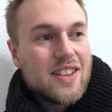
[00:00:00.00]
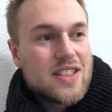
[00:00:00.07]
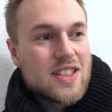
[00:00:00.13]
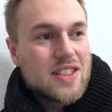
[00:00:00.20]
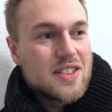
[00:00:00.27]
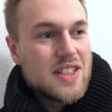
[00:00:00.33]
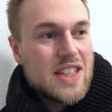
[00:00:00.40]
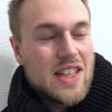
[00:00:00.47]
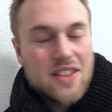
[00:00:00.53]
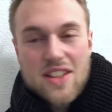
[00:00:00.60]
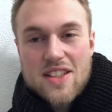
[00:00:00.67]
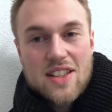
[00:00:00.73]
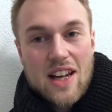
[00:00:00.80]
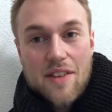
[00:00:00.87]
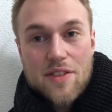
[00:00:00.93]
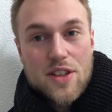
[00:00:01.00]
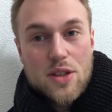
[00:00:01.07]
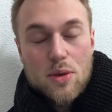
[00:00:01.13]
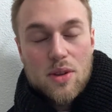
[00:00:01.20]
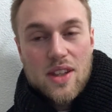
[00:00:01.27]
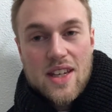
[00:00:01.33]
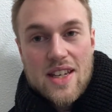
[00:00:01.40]
see and discover
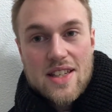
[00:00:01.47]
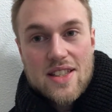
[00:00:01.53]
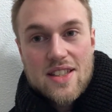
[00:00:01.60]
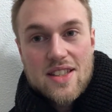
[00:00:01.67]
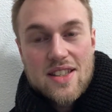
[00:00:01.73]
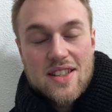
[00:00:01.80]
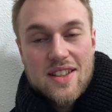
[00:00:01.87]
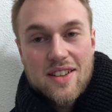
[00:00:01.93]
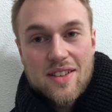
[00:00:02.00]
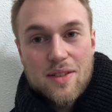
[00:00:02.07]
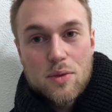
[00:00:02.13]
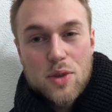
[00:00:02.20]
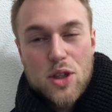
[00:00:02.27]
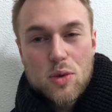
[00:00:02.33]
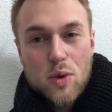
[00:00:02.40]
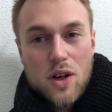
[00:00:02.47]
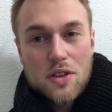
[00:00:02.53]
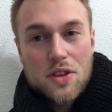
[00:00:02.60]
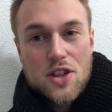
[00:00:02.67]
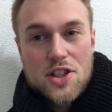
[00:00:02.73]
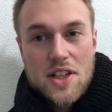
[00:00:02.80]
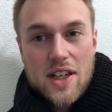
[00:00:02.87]
new things, you
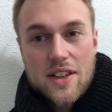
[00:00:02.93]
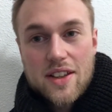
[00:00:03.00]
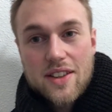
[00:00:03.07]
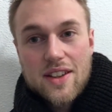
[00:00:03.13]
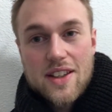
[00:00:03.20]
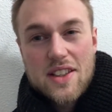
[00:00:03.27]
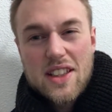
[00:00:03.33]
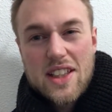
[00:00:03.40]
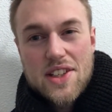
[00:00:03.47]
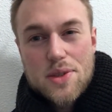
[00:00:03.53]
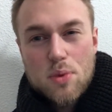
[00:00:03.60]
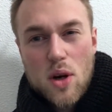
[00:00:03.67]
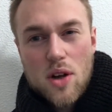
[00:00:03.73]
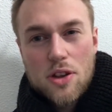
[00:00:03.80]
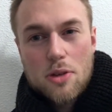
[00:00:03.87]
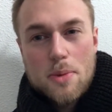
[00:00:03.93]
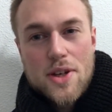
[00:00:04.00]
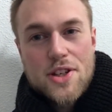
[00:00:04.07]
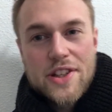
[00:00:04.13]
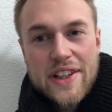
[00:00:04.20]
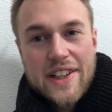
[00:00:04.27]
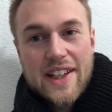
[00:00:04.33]
want to share it. Ideas want to be
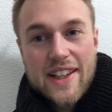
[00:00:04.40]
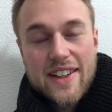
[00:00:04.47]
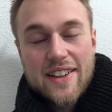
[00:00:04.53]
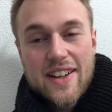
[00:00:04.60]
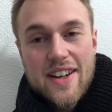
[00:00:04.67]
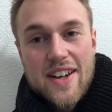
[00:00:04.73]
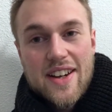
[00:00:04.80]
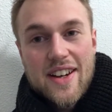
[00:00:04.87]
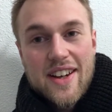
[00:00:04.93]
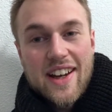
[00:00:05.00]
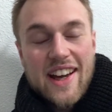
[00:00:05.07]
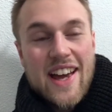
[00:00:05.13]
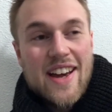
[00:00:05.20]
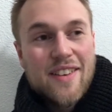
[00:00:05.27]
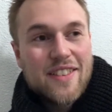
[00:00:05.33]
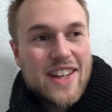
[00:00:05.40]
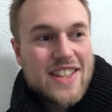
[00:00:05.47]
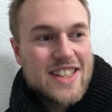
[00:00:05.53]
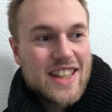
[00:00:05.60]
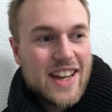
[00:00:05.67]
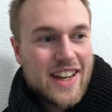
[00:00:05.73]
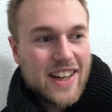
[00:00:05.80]
shared.
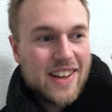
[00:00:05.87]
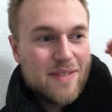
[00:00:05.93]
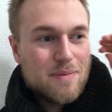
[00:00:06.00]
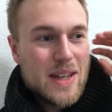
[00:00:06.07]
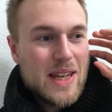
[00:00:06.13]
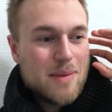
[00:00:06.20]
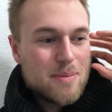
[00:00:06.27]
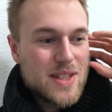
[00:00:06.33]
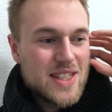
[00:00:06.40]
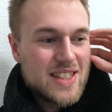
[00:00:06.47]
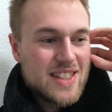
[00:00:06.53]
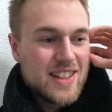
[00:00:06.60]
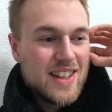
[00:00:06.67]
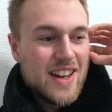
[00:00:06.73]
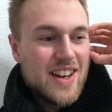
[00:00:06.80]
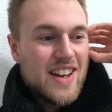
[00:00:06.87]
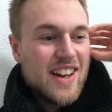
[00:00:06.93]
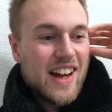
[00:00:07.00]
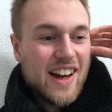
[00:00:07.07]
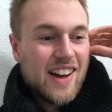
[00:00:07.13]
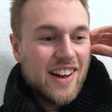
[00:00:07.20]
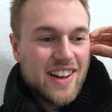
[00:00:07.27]
It's like memes.
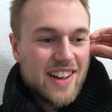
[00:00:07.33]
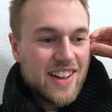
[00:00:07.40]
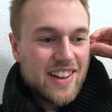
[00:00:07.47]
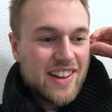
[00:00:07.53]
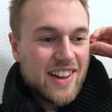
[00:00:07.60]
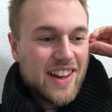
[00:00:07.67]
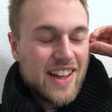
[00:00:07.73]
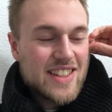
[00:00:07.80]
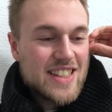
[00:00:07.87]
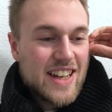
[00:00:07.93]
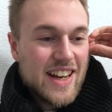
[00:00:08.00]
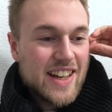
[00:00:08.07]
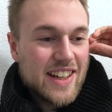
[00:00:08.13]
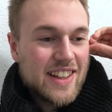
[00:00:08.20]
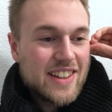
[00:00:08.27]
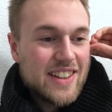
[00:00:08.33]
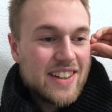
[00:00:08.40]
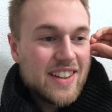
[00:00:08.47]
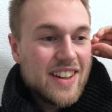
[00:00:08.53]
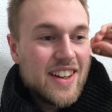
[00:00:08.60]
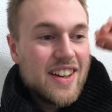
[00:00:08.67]
It's like